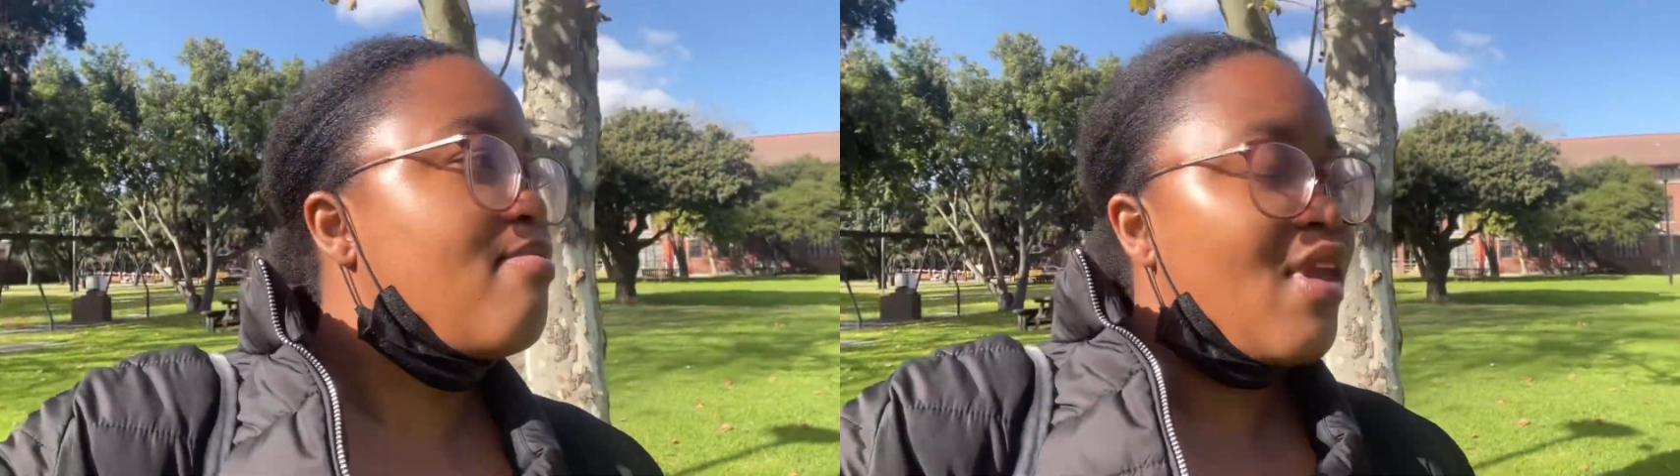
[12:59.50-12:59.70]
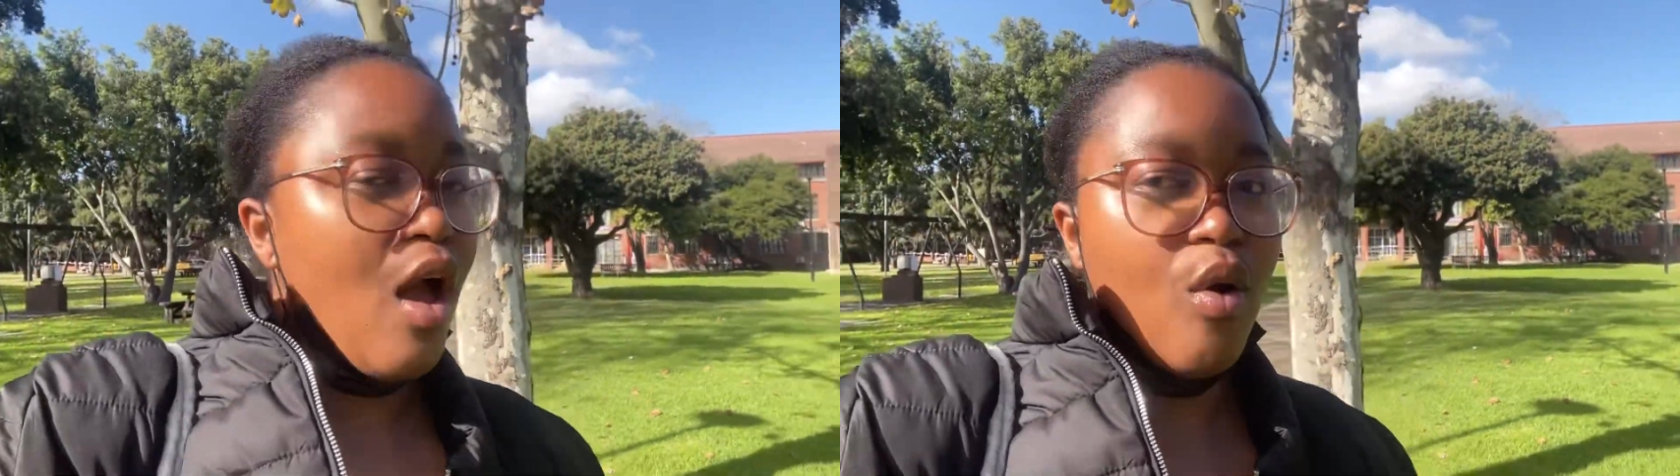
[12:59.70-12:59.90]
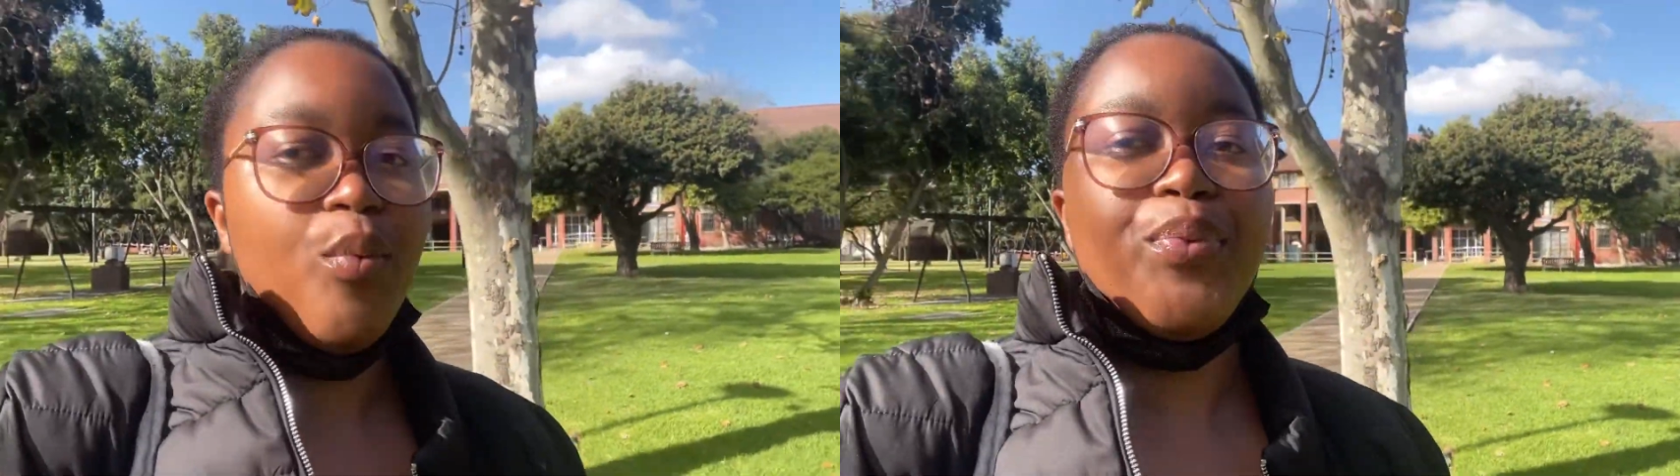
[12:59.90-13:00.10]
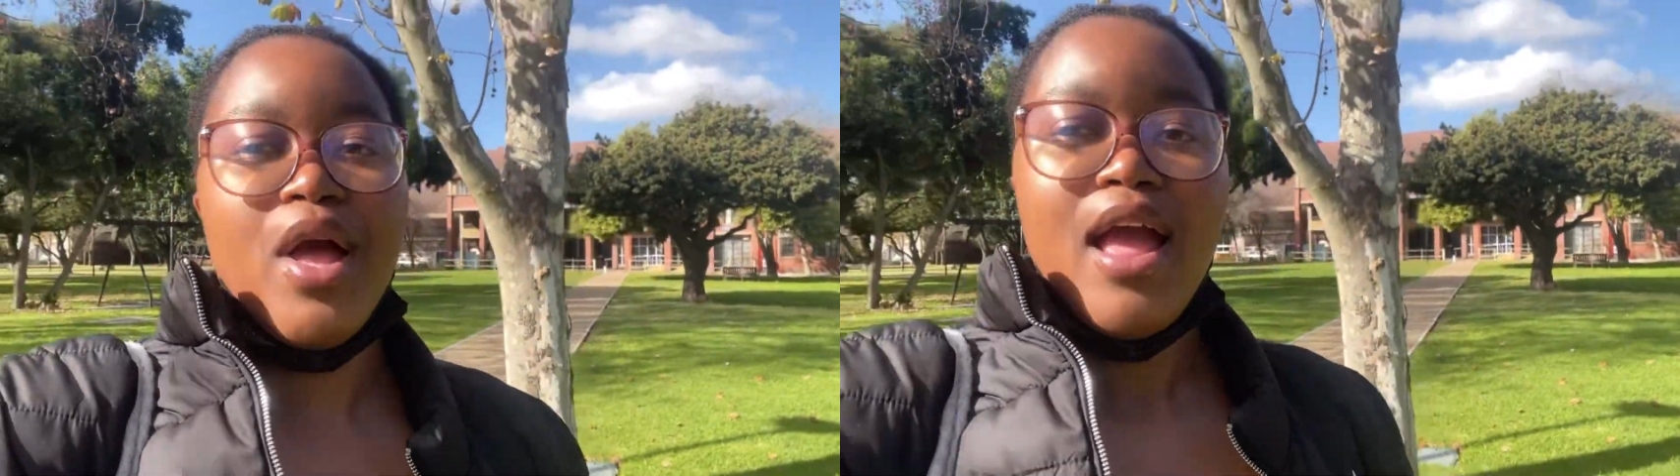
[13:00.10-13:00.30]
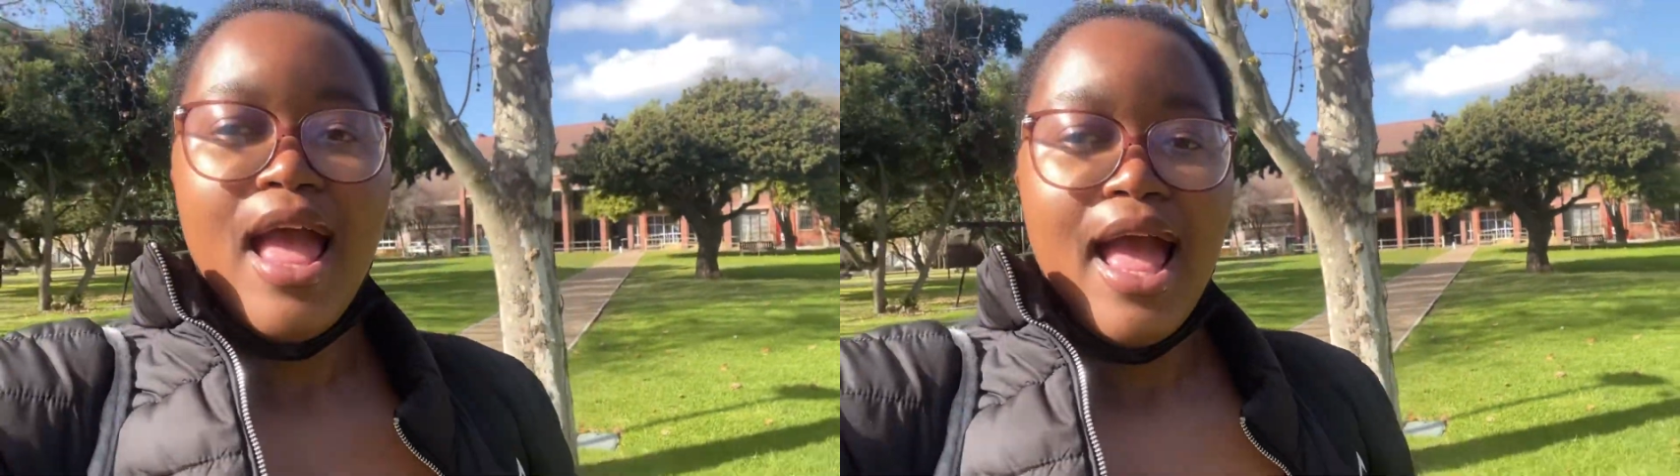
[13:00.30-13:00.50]
I hope
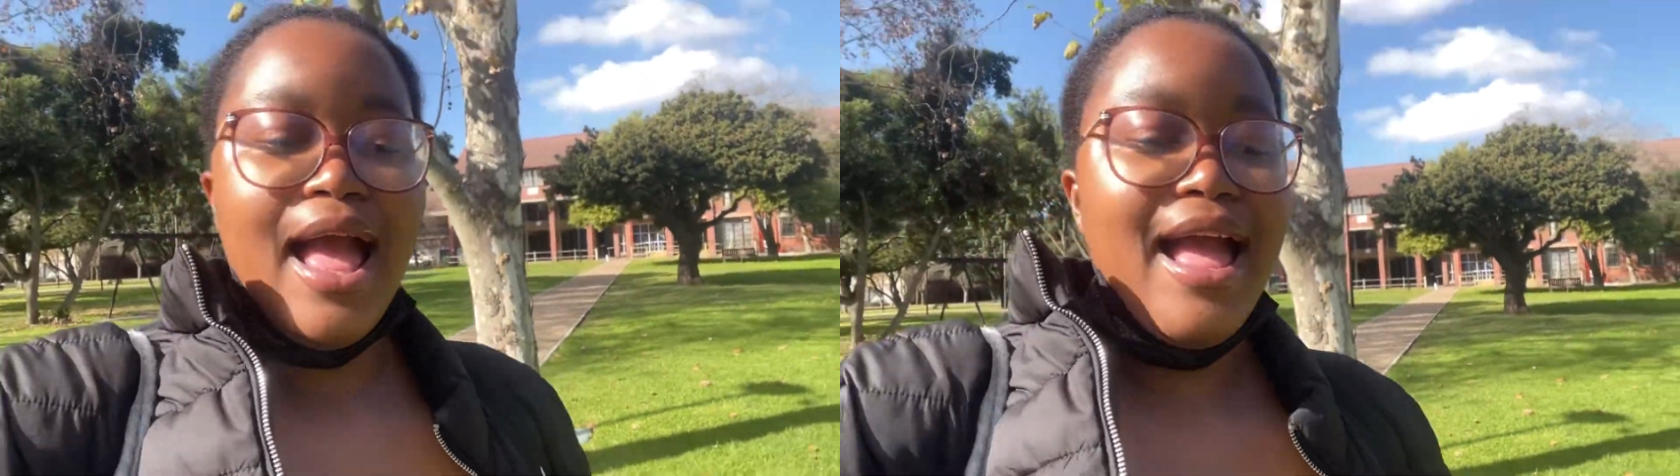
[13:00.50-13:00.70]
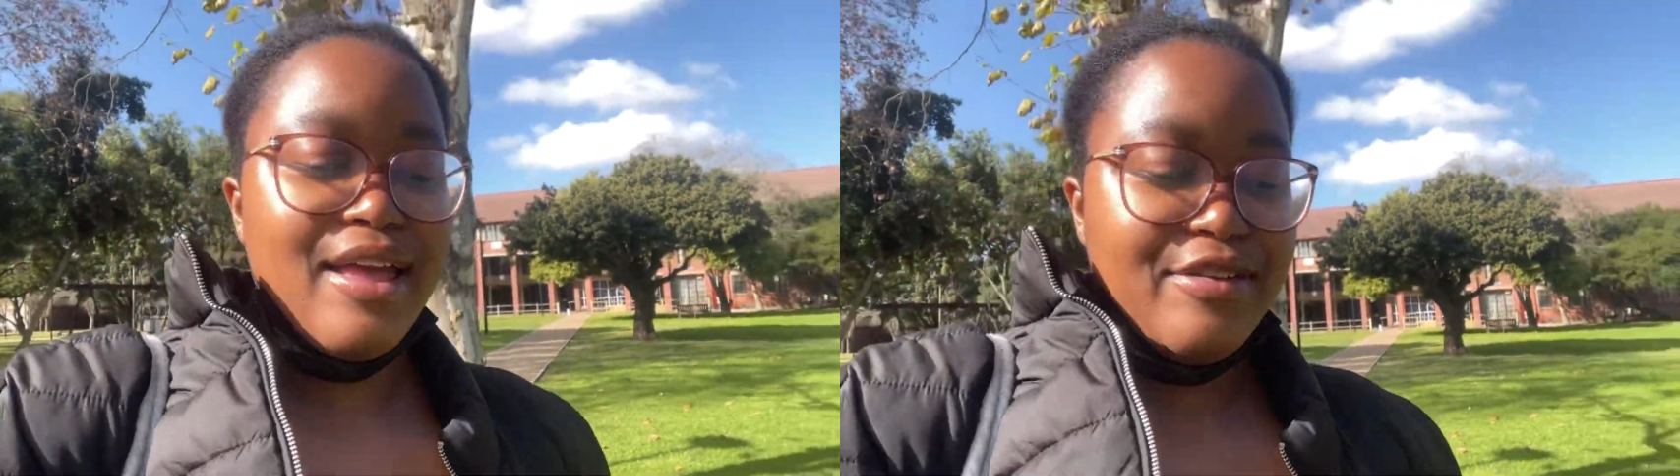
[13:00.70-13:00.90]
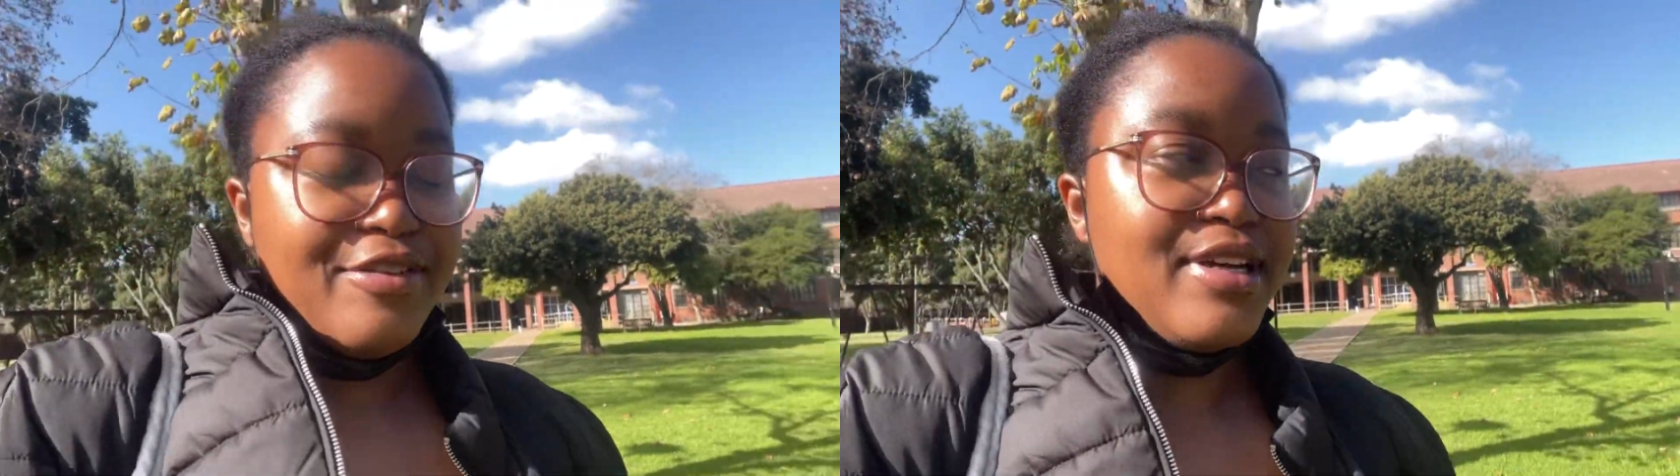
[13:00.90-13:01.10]
I have